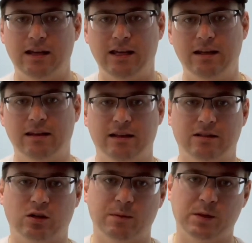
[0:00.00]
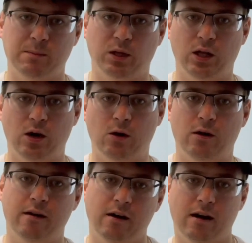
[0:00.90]
in the description
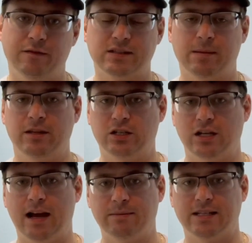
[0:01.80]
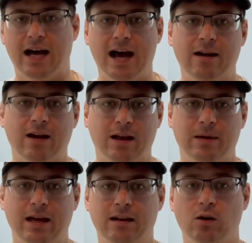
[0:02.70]
below of some of the shops that I recommend,